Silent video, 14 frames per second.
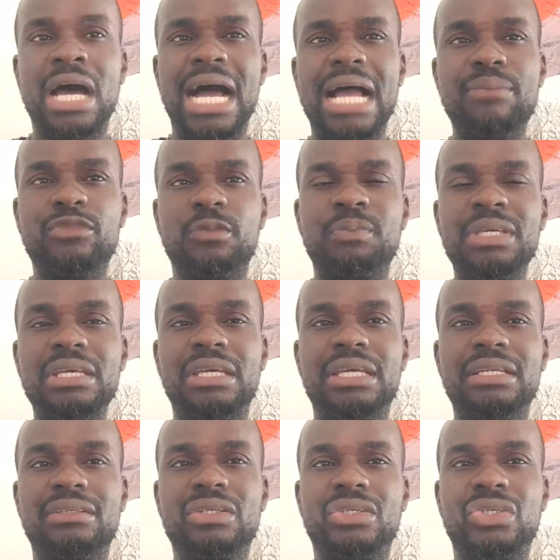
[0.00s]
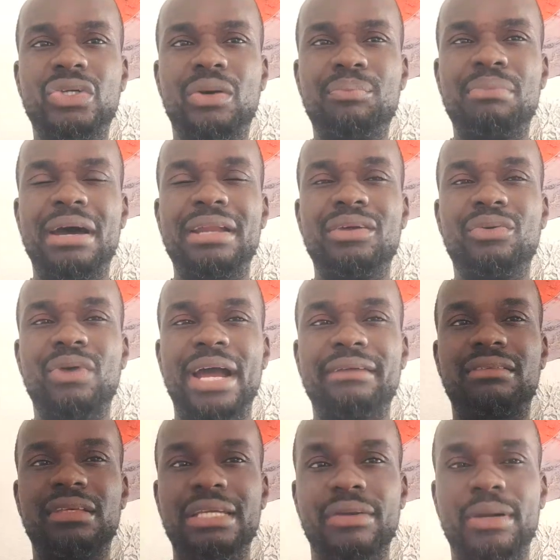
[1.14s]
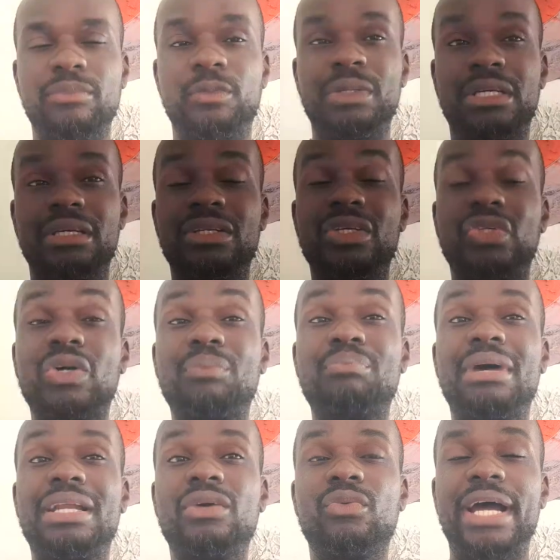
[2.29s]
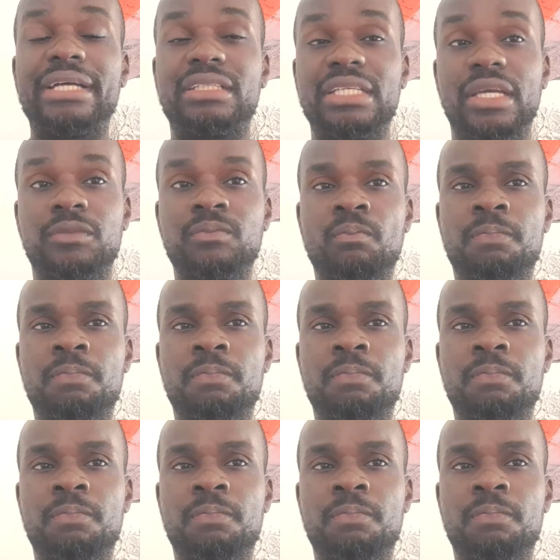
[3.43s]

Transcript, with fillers: I'm speaking to somebody right here. I'm speaking to somebody right here.